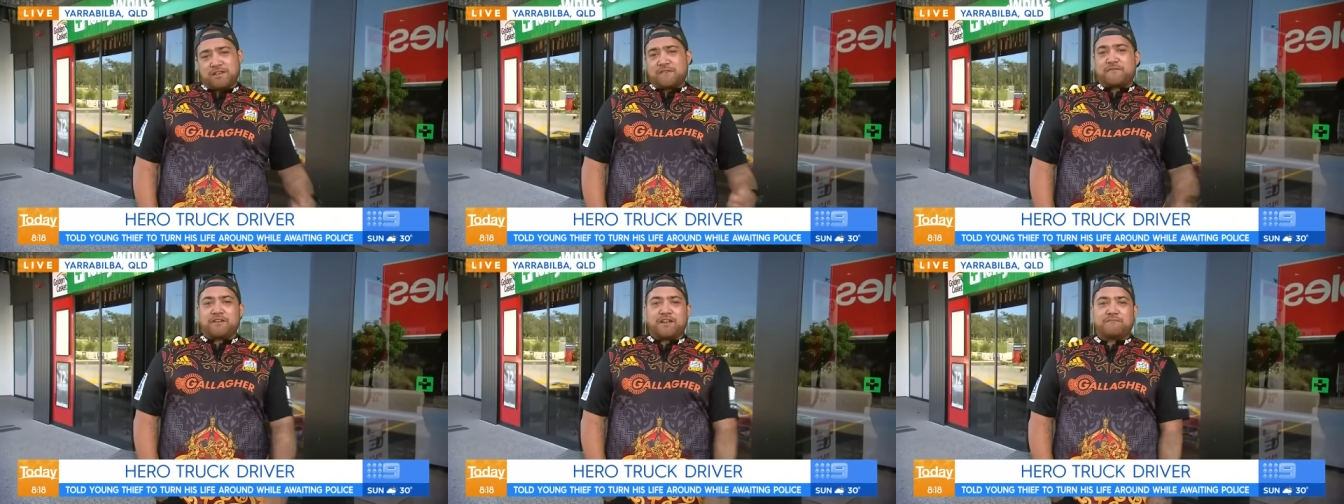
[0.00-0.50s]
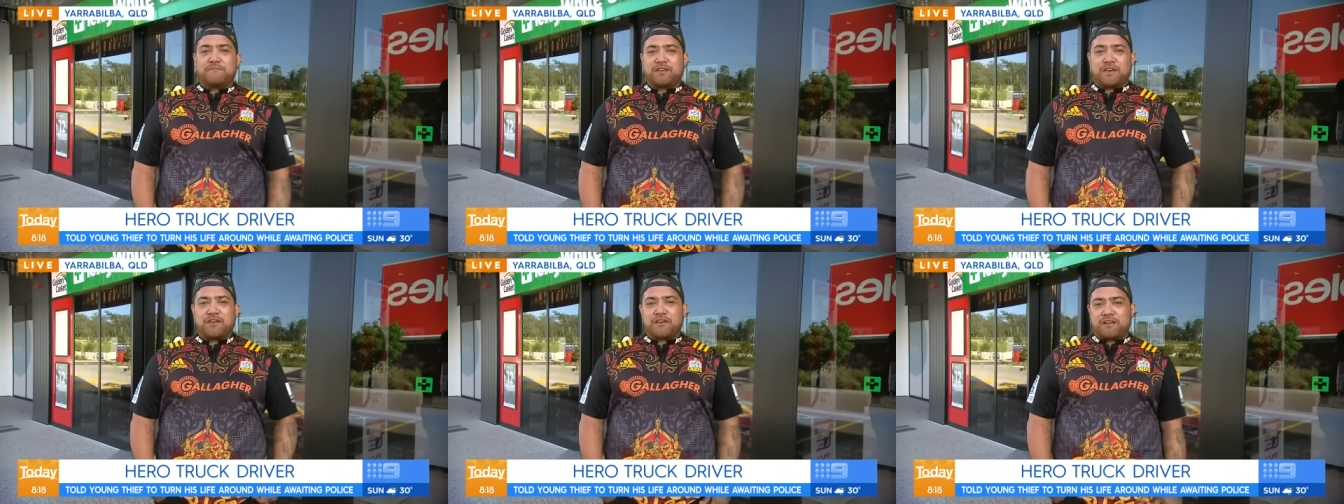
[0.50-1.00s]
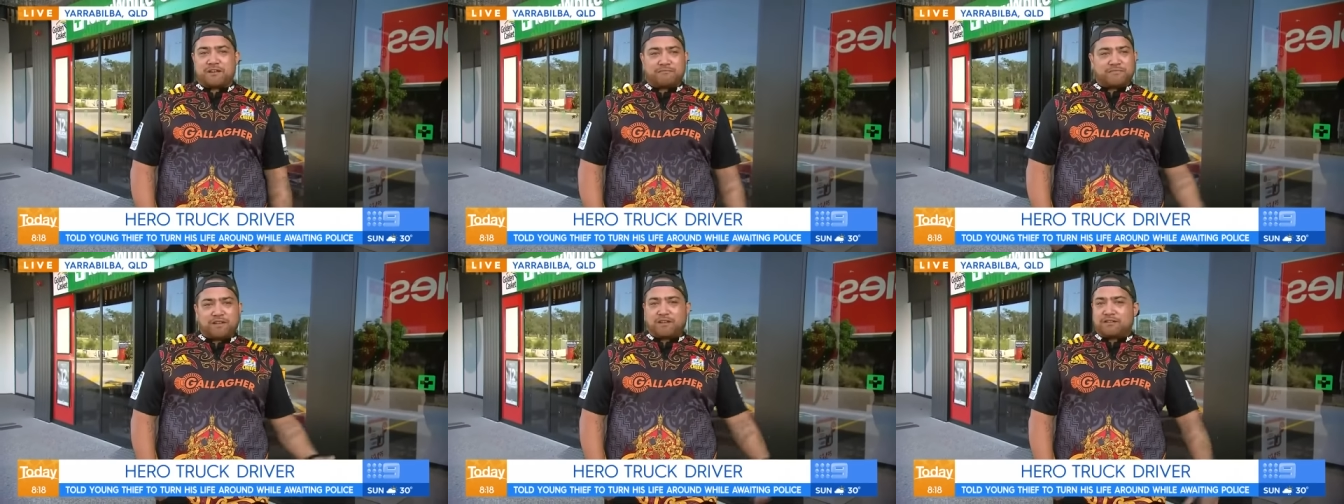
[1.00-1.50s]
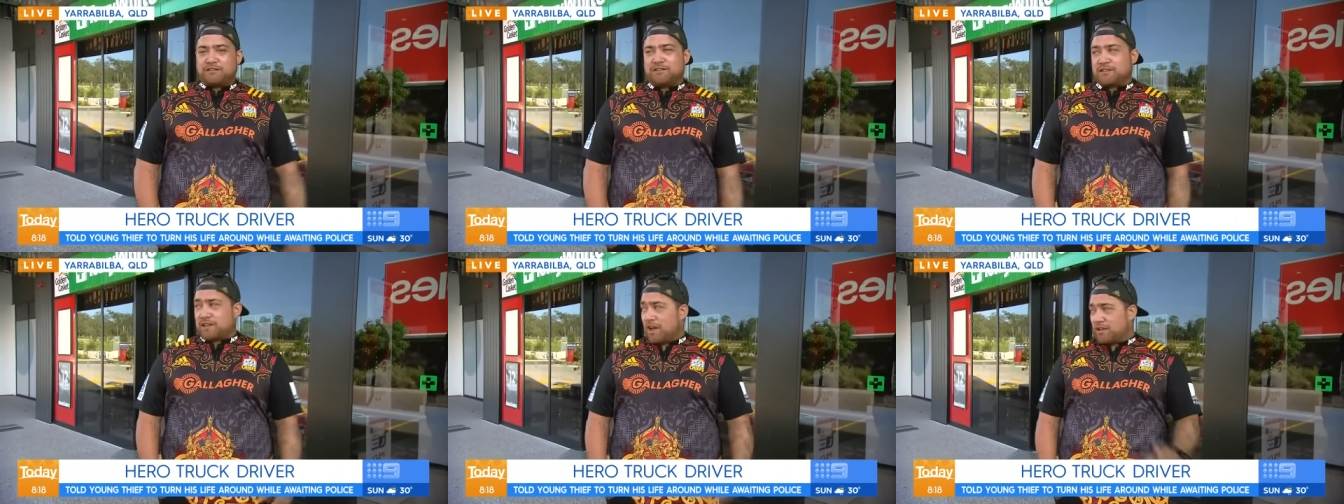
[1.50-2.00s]
if you let me go. And I'm like,
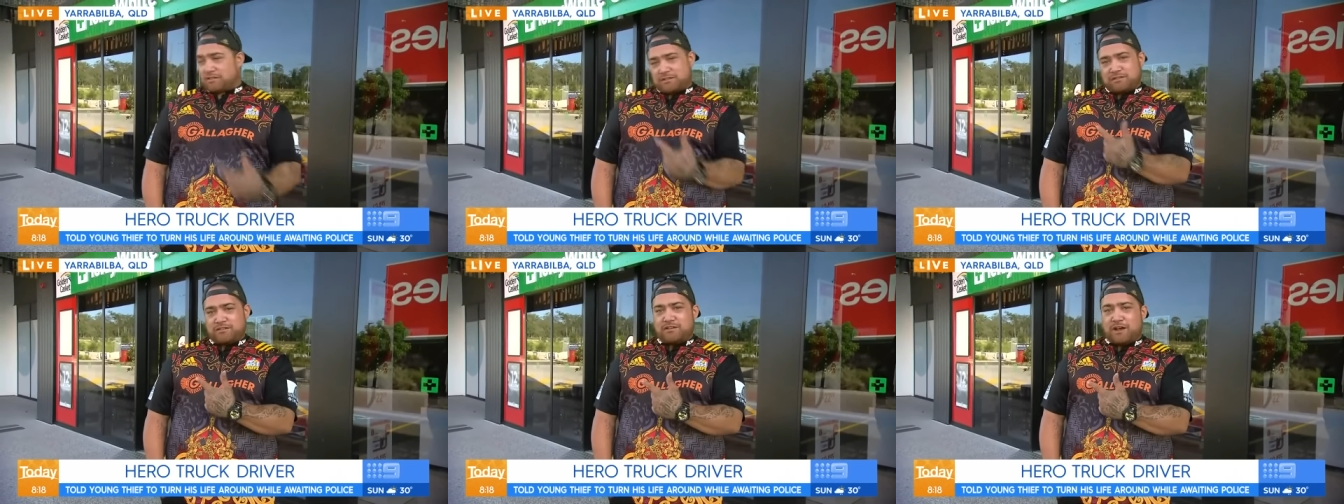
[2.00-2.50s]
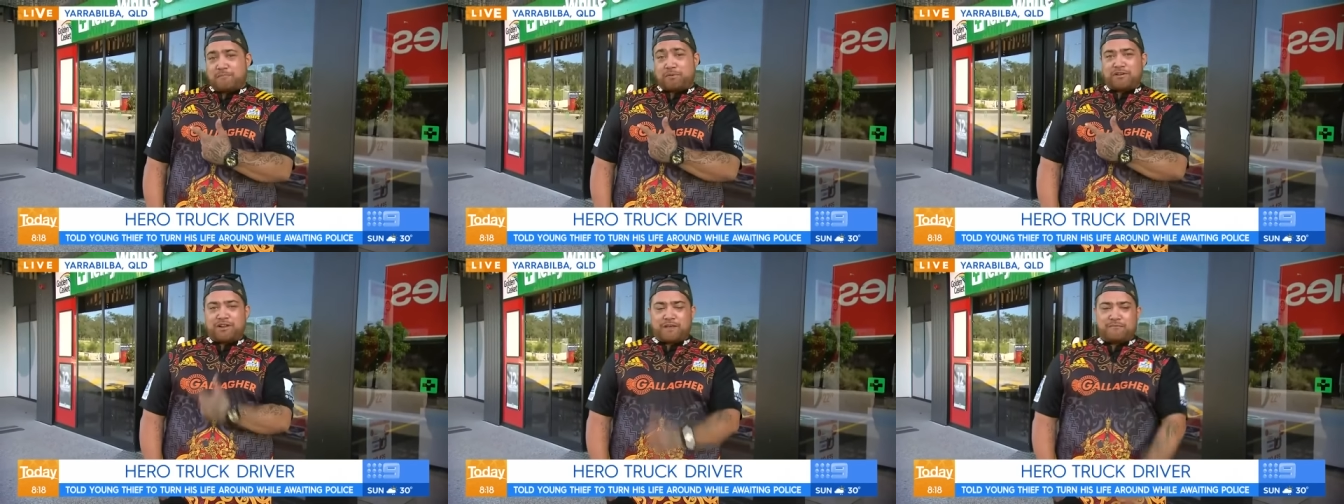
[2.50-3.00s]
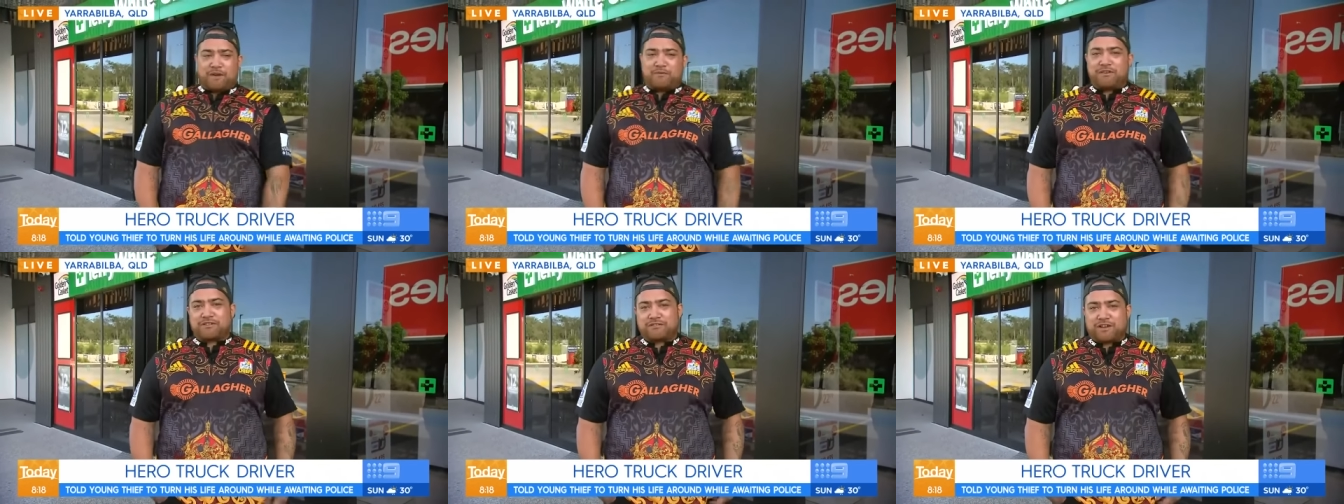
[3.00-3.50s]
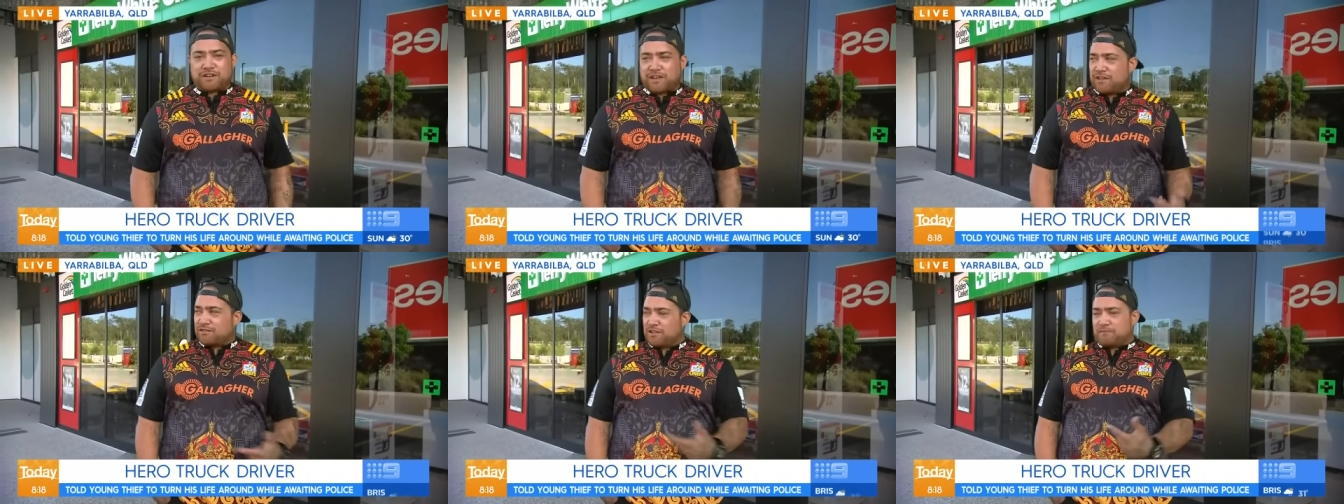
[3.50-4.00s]
cuz. I pointed at my work truck,
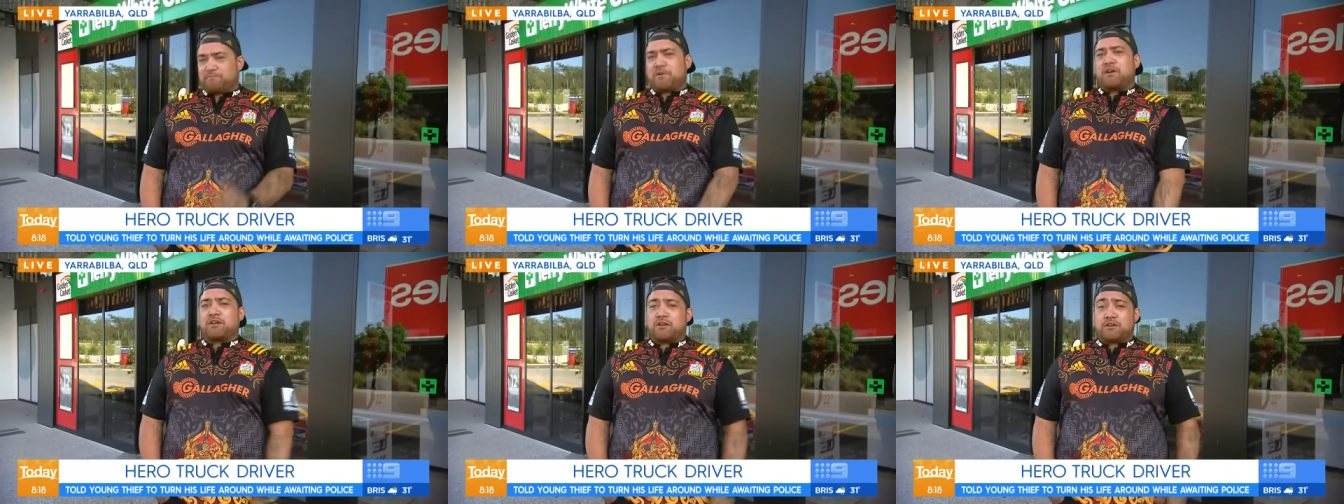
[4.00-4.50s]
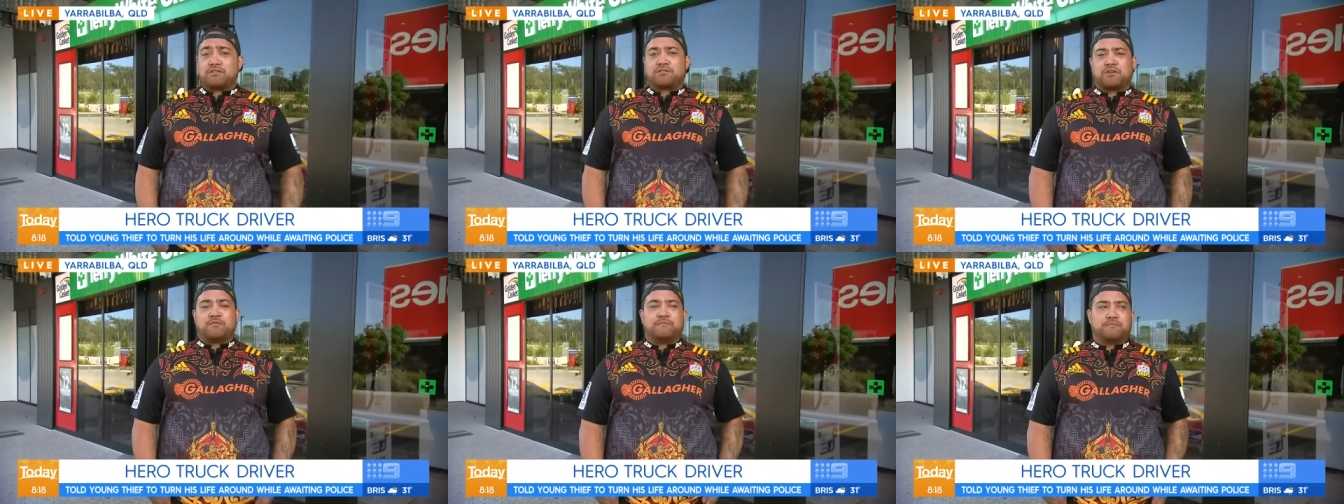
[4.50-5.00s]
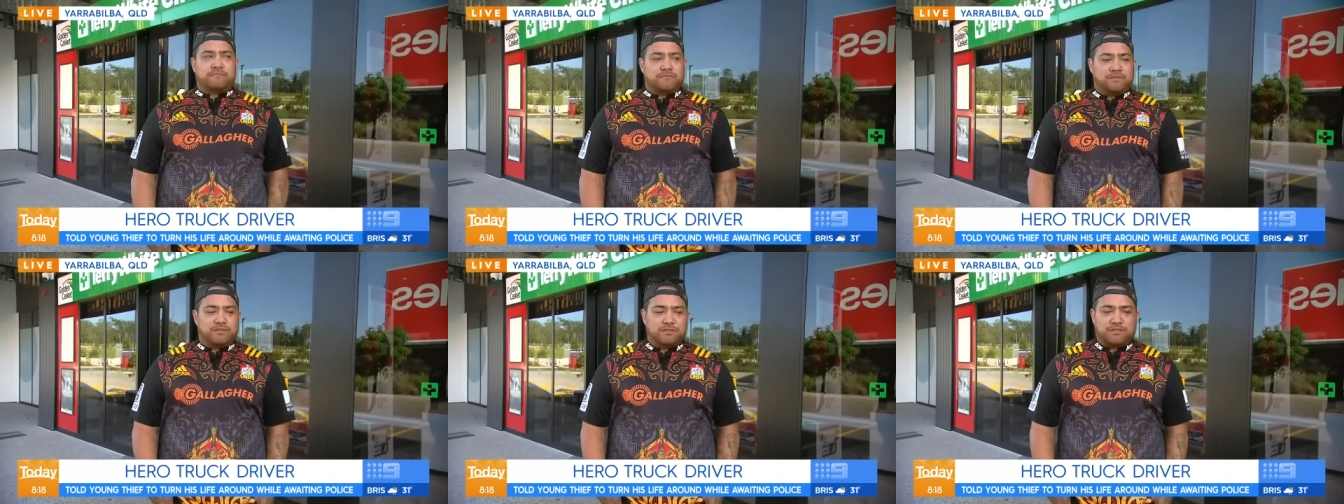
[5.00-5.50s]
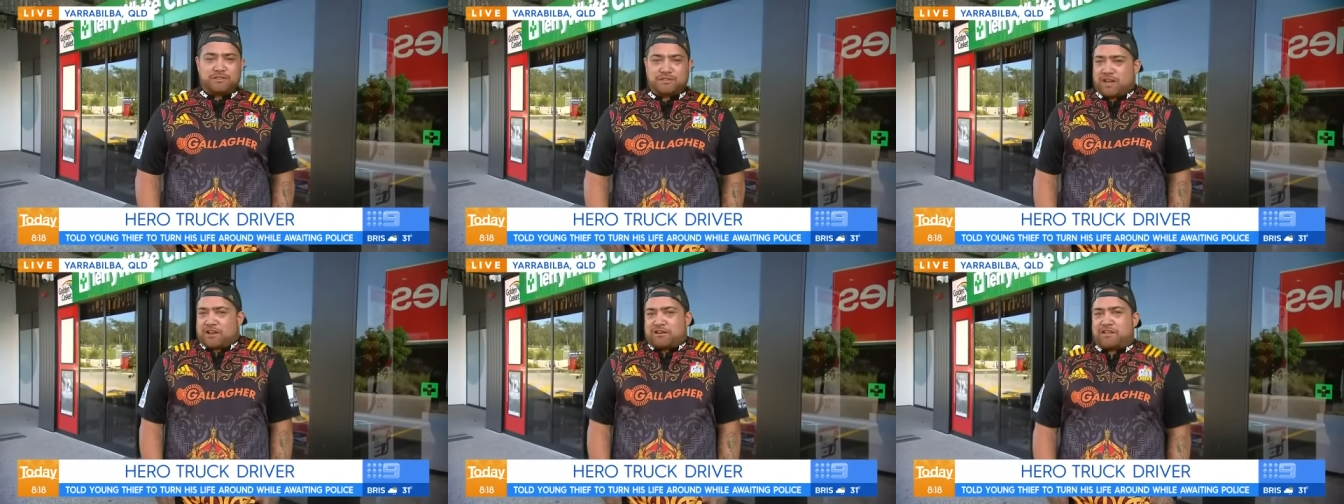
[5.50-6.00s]
eh? I was like, bro, I got a job.
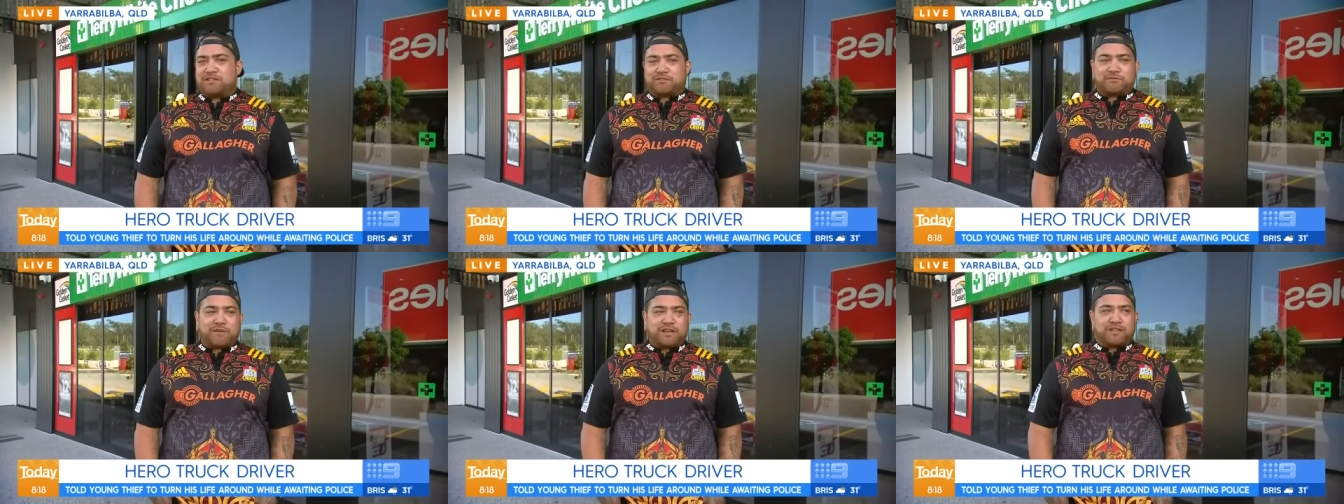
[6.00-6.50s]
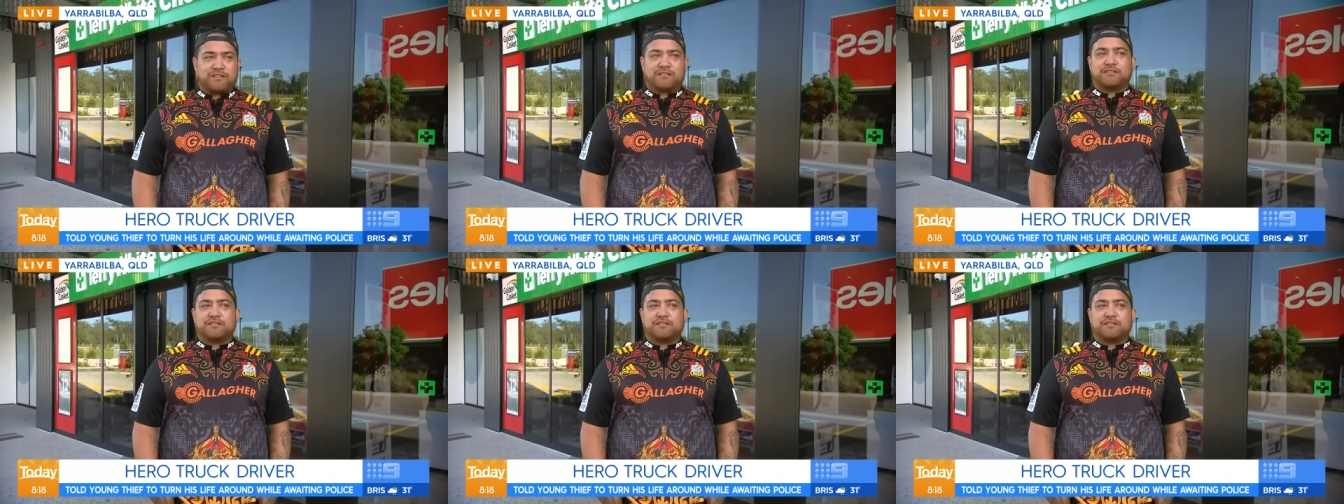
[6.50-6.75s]
I don't need your money.